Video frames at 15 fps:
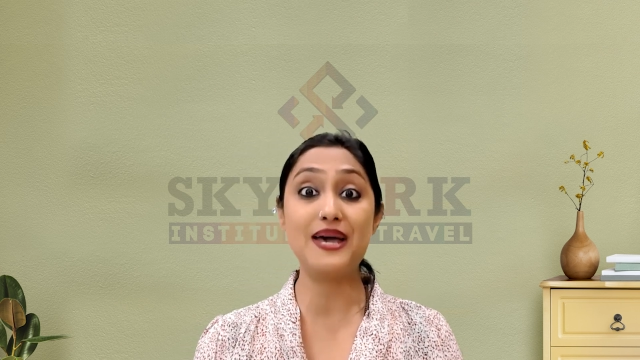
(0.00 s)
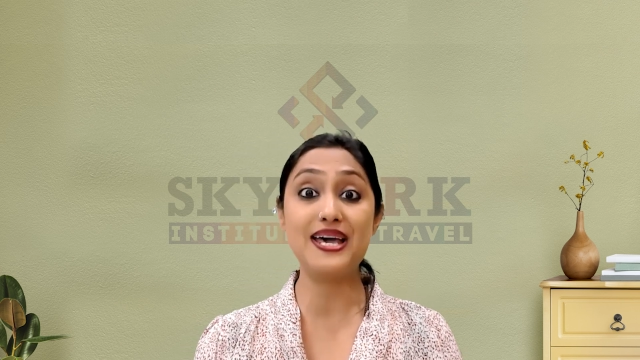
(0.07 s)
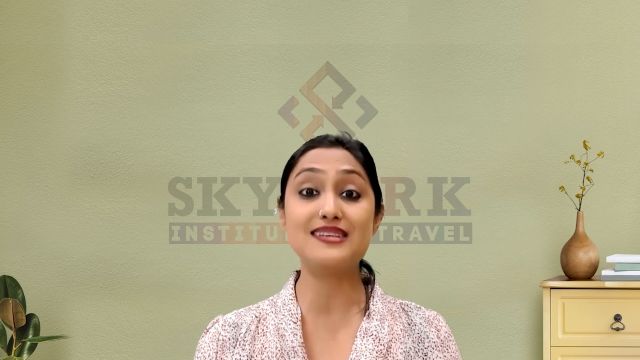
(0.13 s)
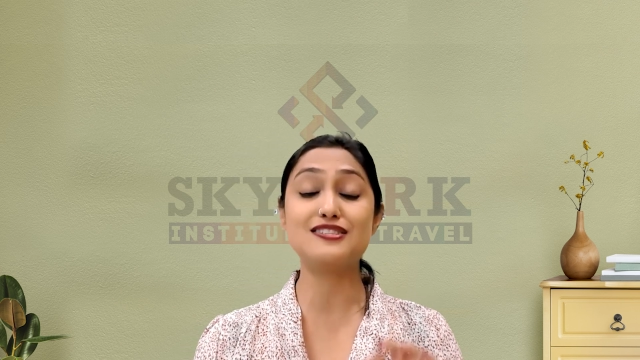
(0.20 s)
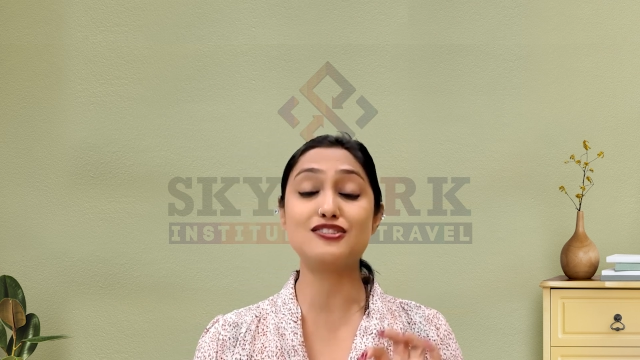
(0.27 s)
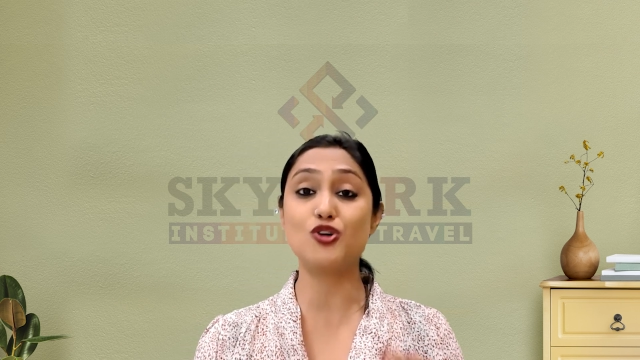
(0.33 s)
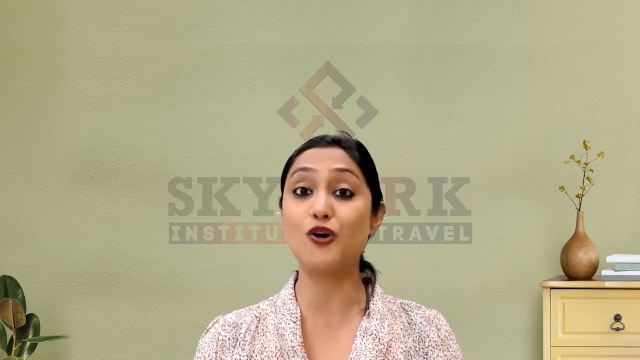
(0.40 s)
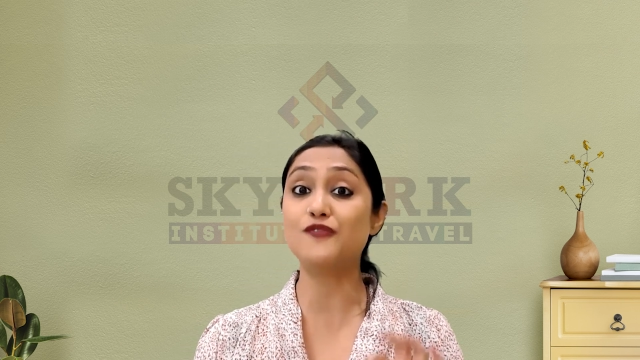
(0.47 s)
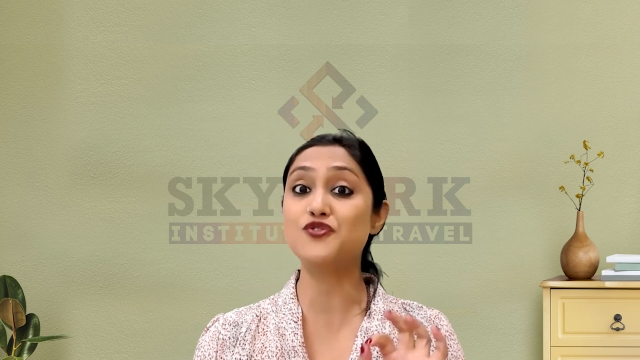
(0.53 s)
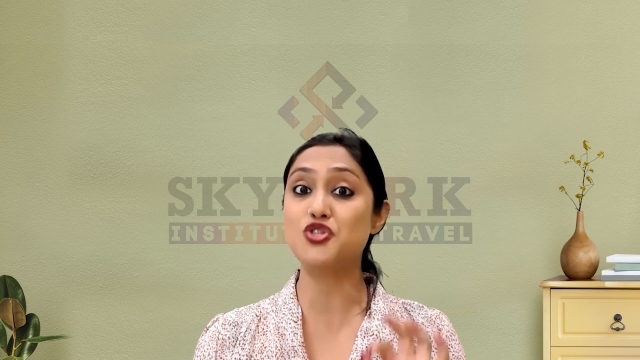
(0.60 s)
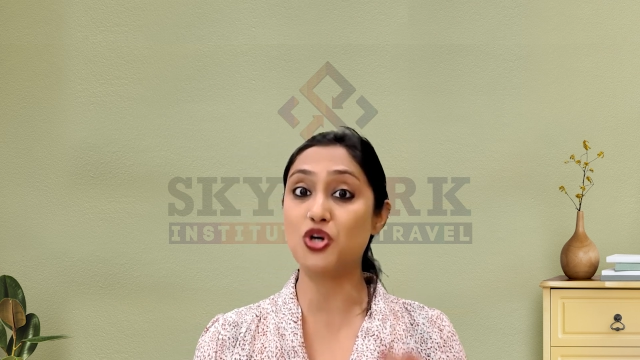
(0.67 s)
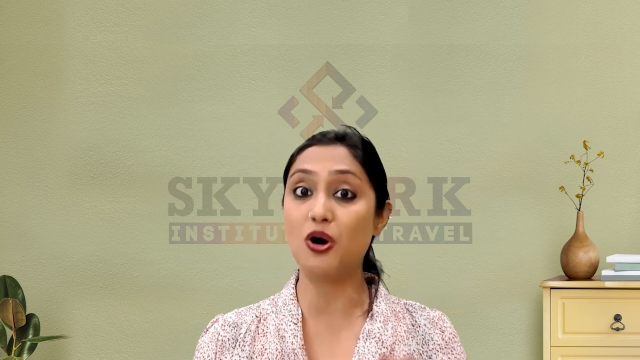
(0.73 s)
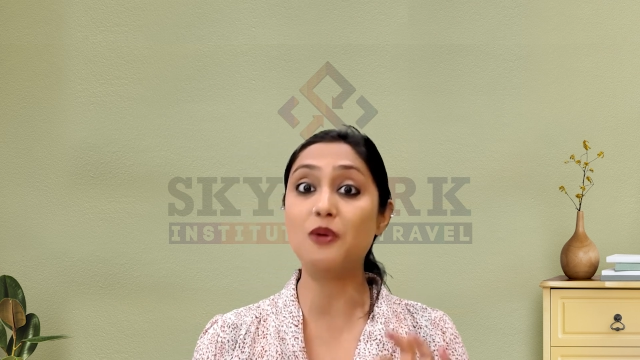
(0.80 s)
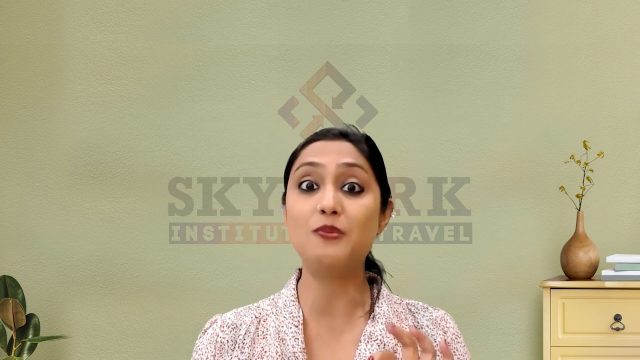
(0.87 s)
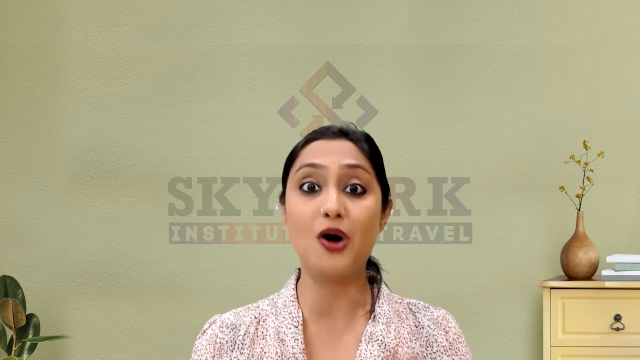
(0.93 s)
best of
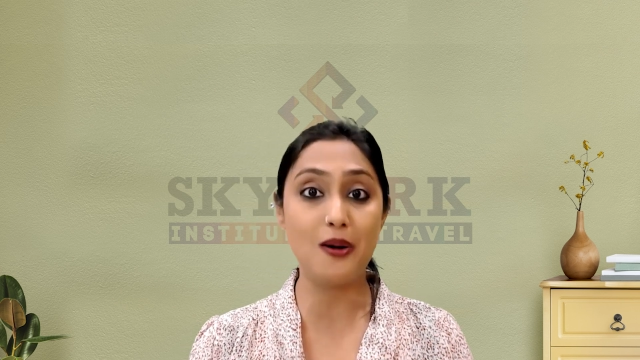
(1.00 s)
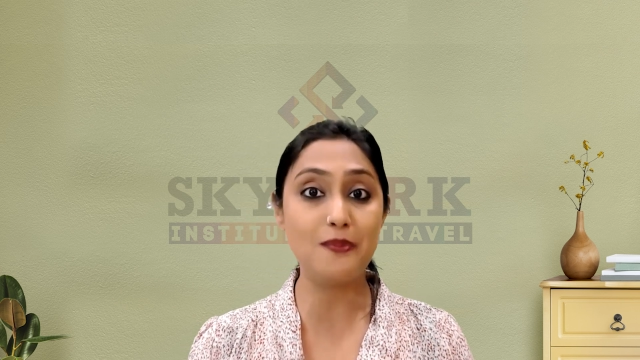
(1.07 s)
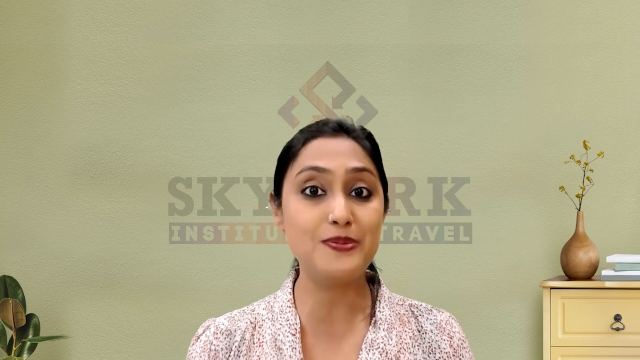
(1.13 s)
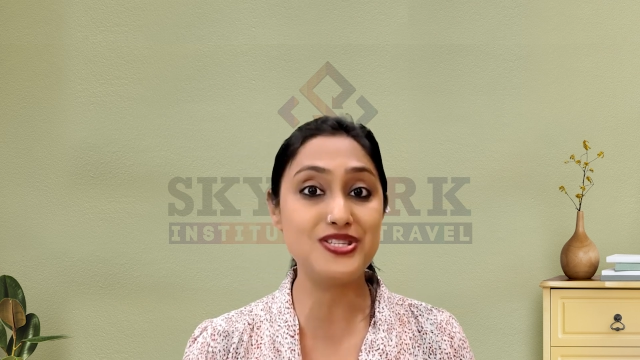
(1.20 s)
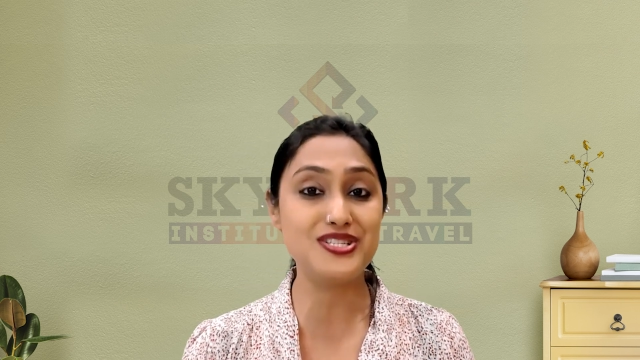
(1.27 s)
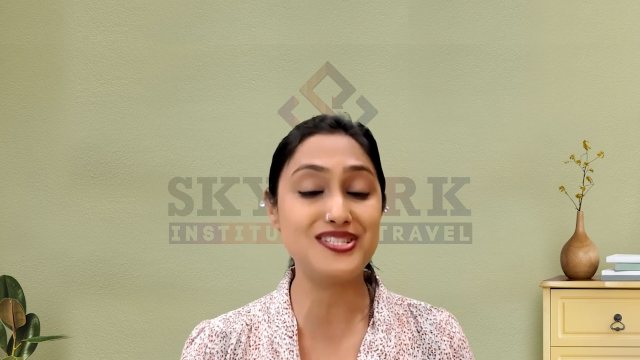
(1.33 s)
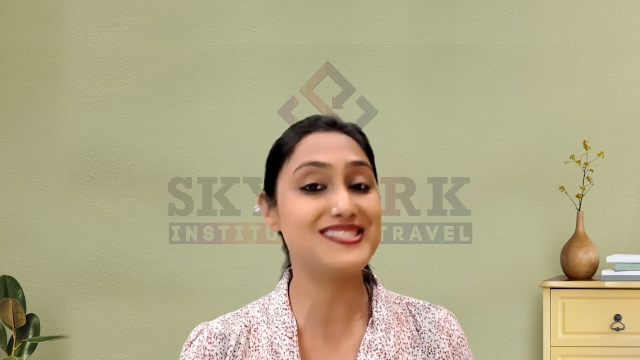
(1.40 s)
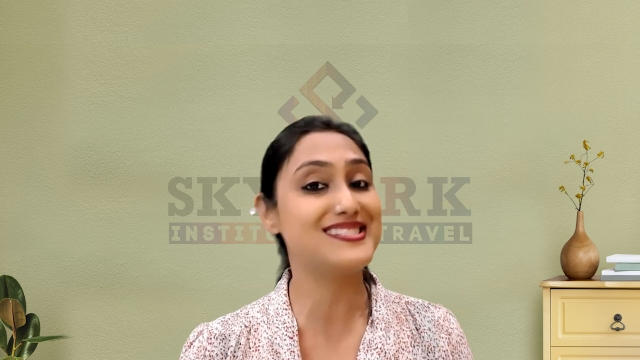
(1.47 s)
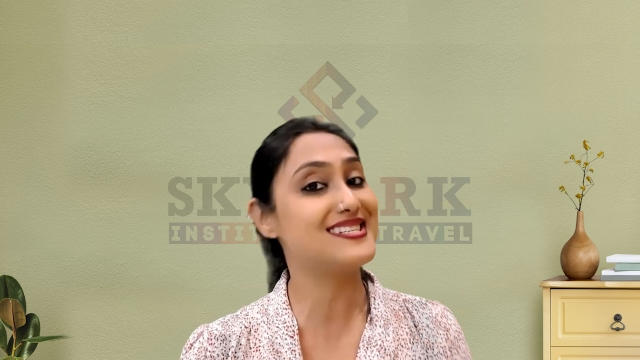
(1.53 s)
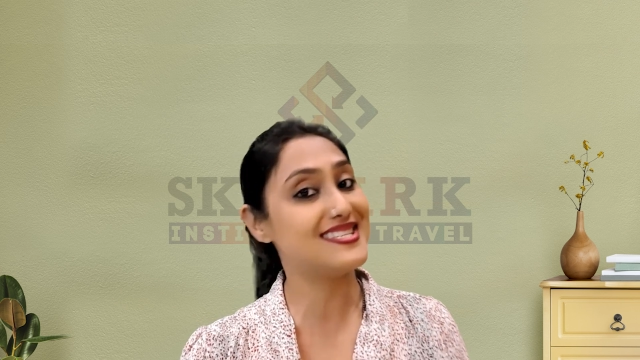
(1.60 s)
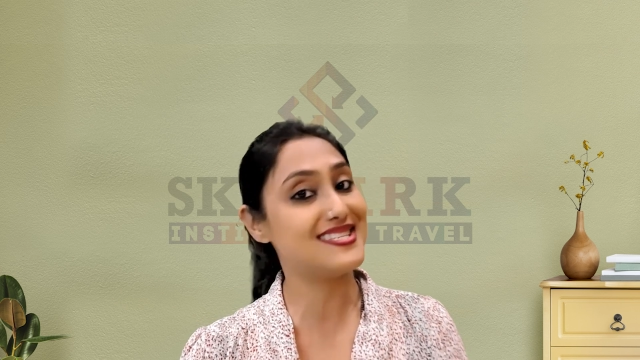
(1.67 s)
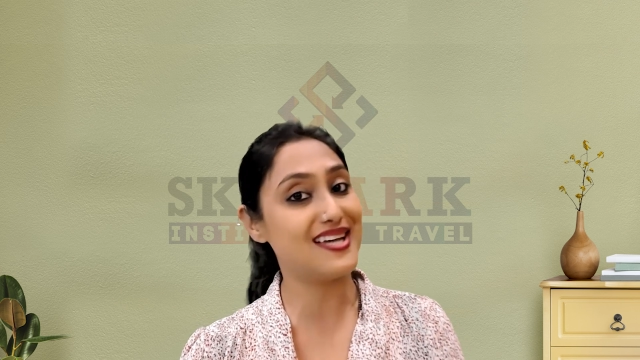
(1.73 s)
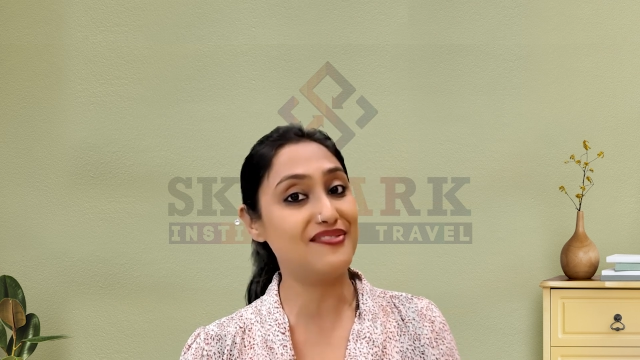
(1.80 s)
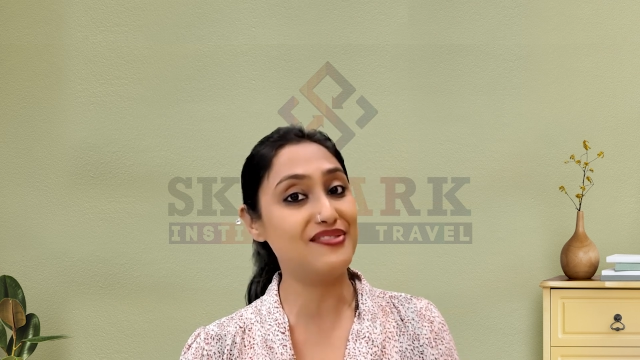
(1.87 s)
job opportunities